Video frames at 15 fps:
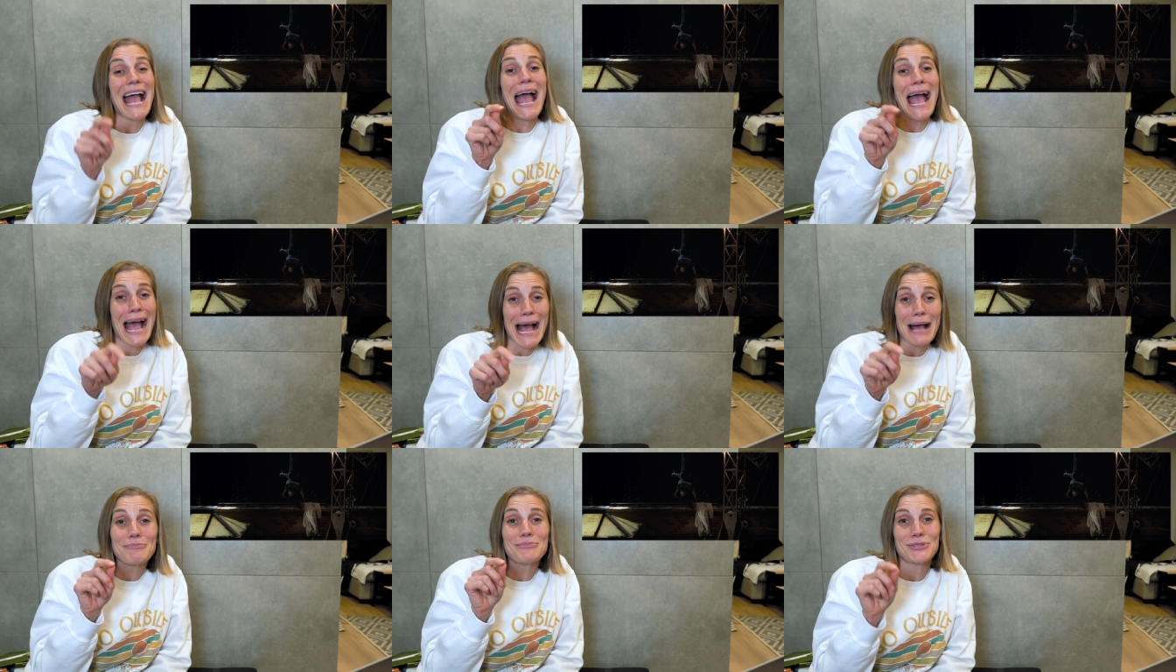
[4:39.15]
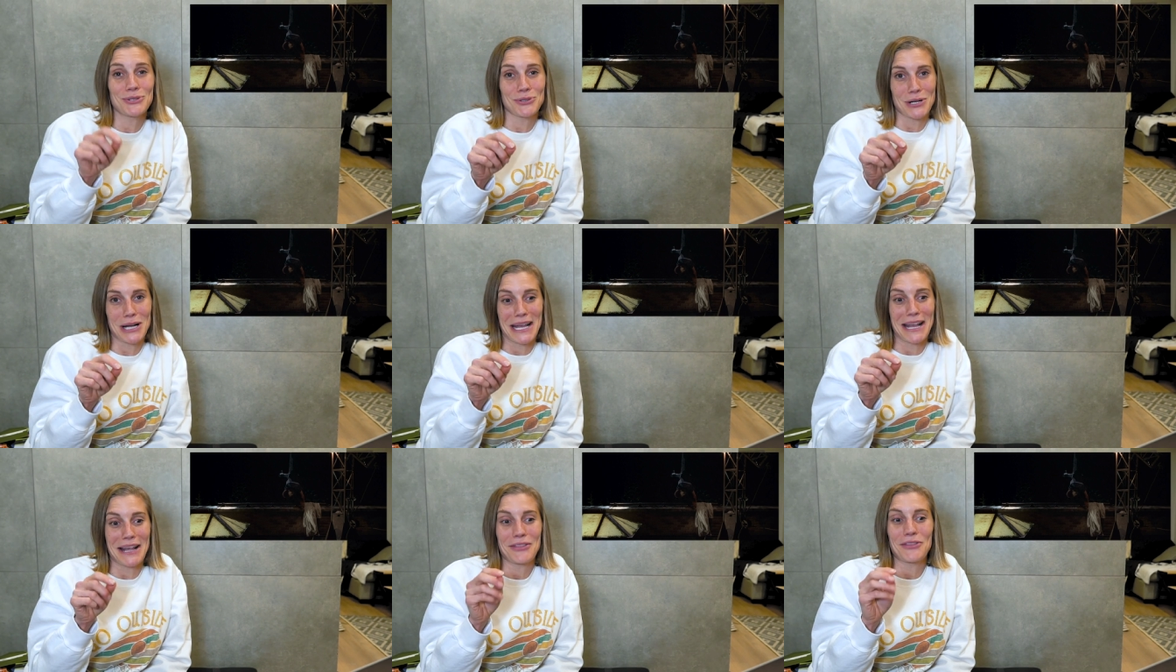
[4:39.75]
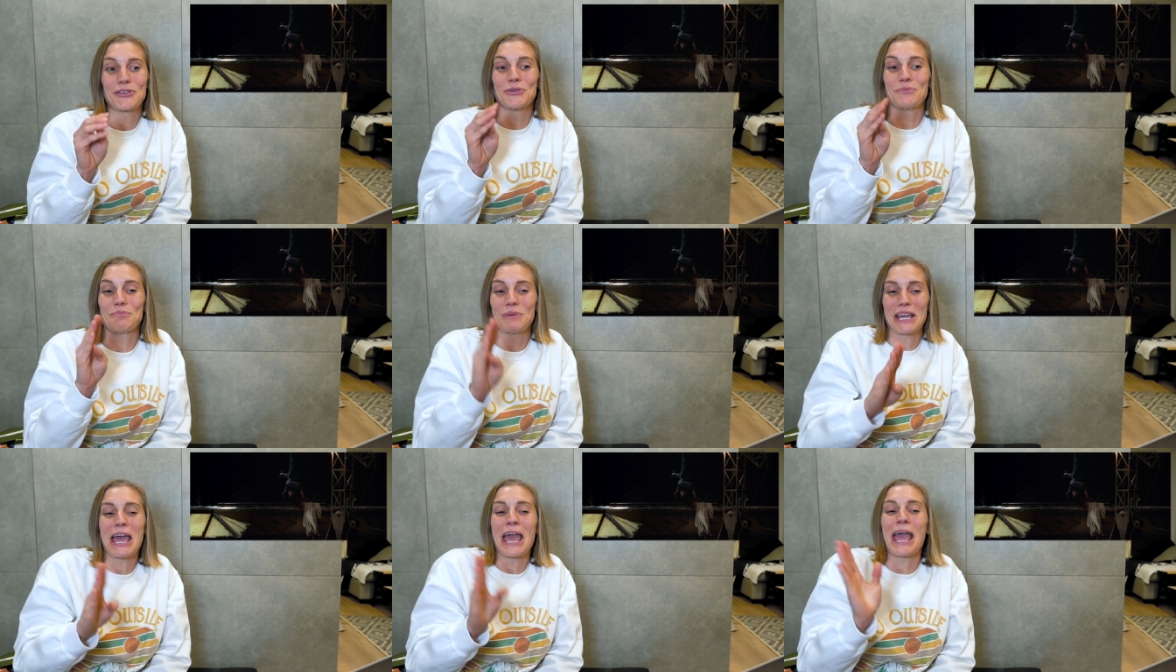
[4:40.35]
ab strength to
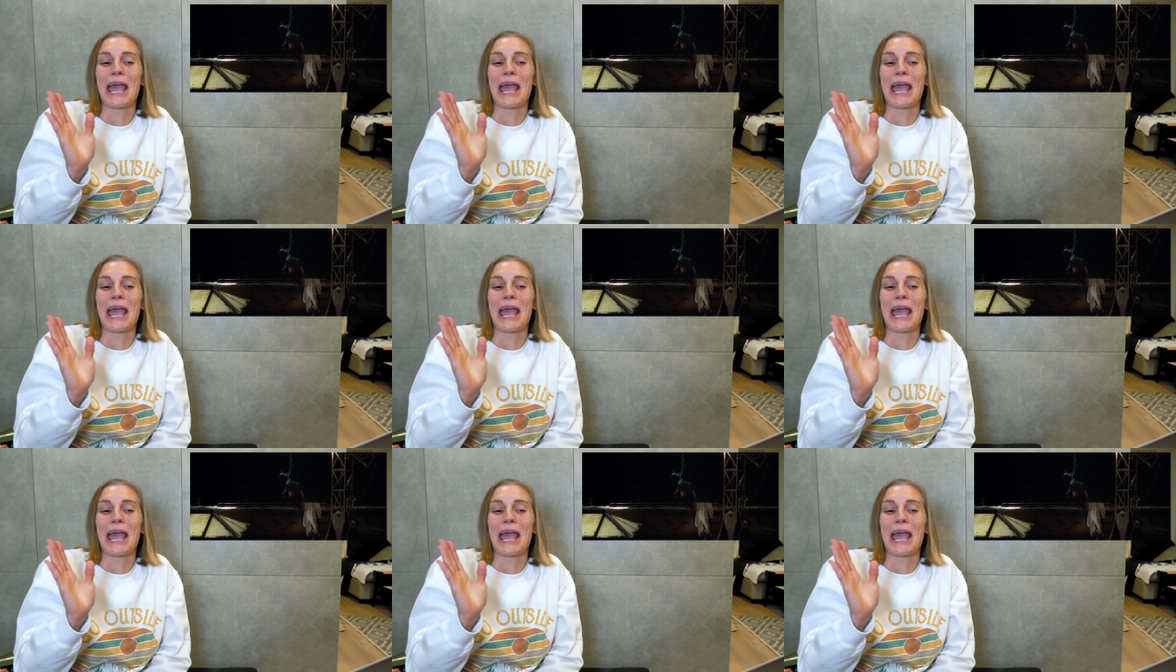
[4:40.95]
be